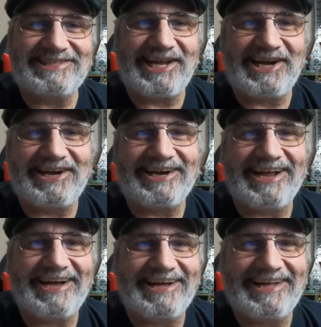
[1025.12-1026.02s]
share,
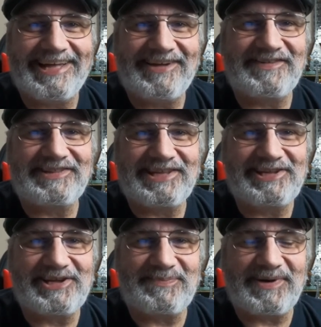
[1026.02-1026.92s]
everything
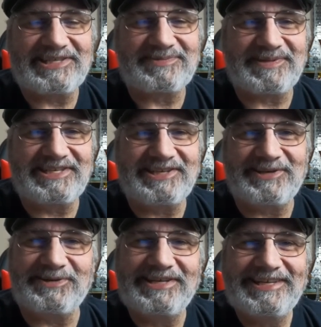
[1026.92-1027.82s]
you can possibly
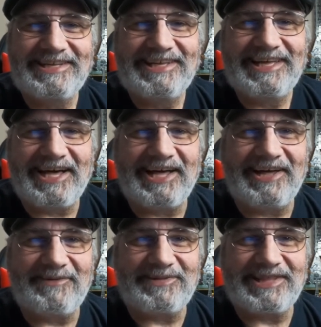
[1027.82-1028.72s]
do.
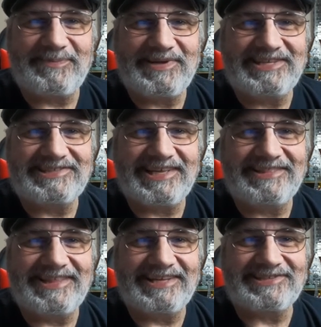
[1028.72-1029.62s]
With that being
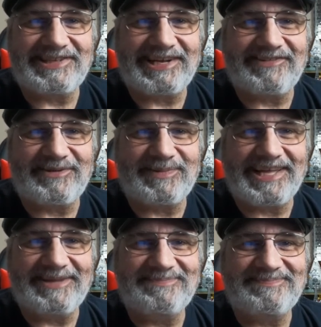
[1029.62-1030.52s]
said, thanks a lot,
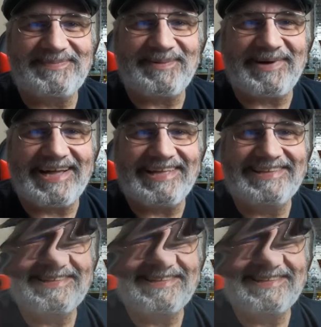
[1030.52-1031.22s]
everybody. Bye-bye.